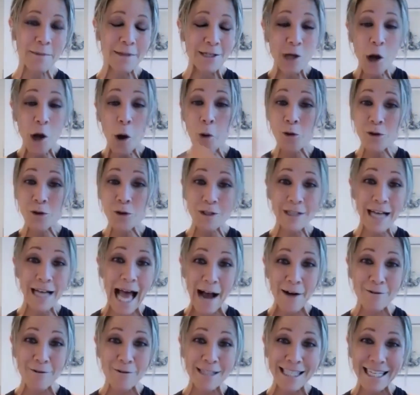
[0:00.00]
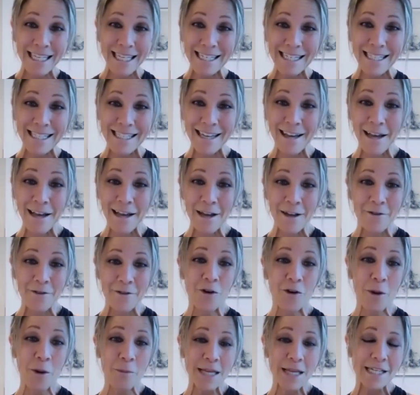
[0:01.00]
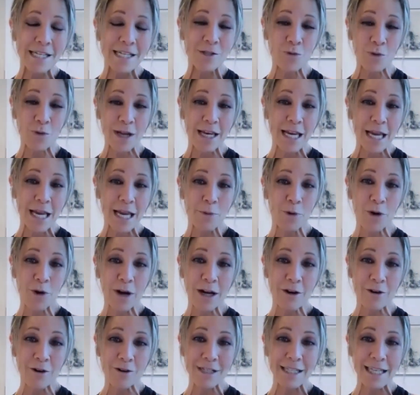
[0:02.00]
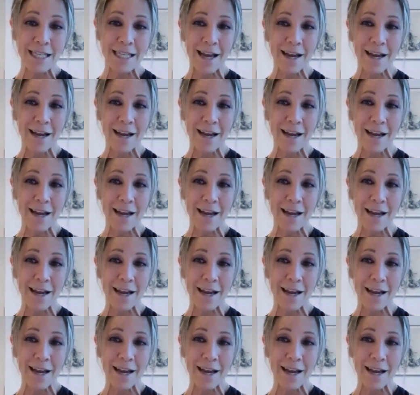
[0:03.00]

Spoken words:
total houses from these 3D printers.